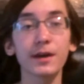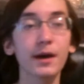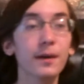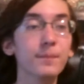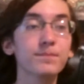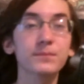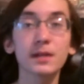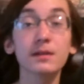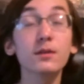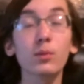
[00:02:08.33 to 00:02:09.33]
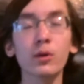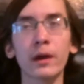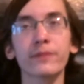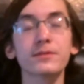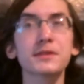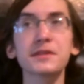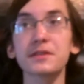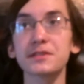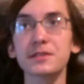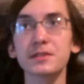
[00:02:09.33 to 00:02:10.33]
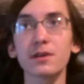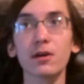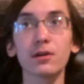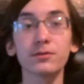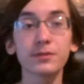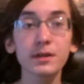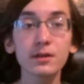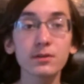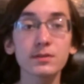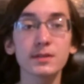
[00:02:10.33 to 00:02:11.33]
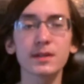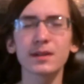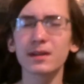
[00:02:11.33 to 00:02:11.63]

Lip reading: A little more emphasis on videos,